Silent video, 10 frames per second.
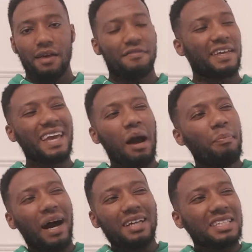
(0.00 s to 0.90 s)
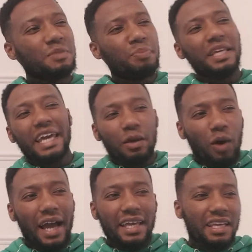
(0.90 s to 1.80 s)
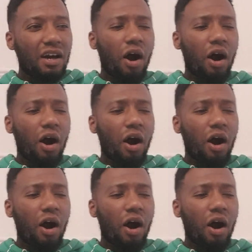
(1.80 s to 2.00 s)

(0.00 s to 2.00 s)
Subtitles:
Forget about this PAYE,